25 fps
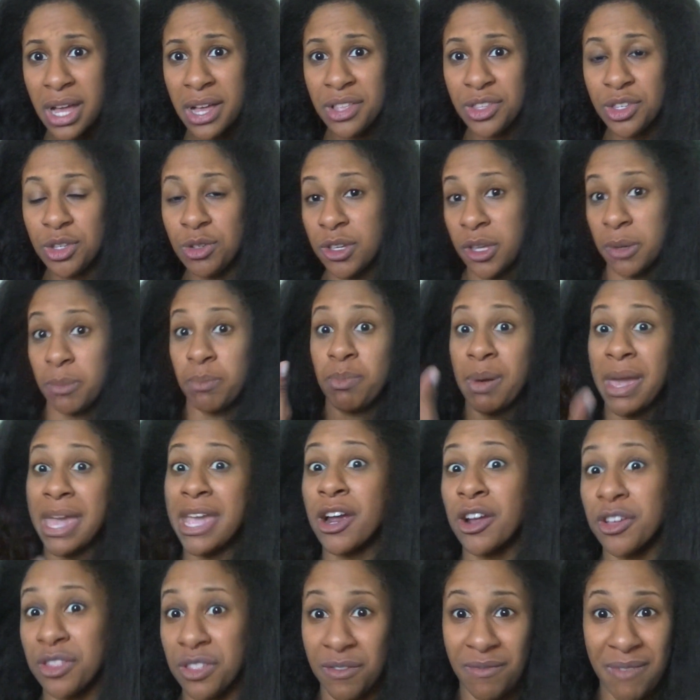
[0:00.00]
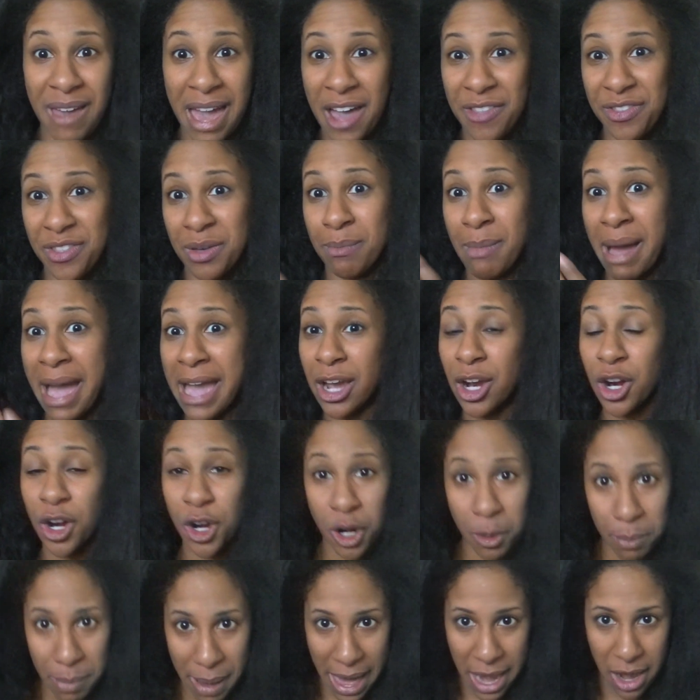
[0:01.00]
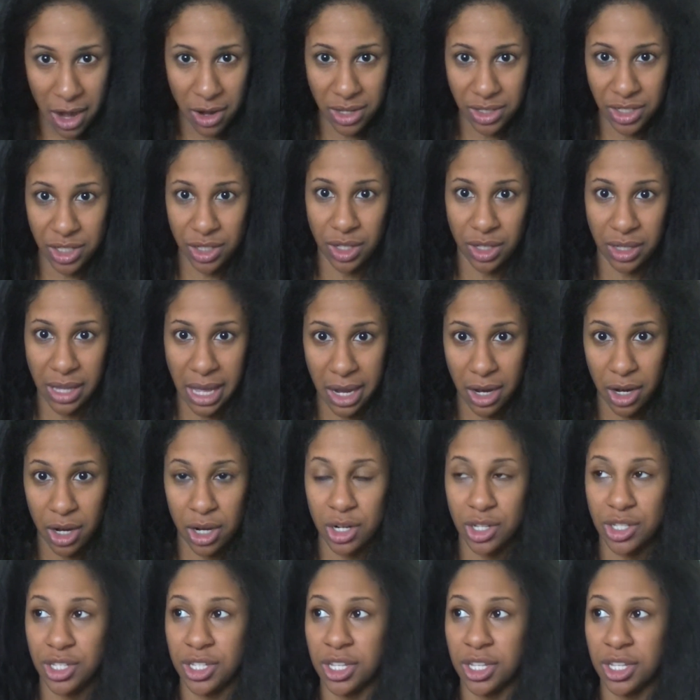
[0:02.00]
to compare the fact that my curl pattern doesn't look like hers,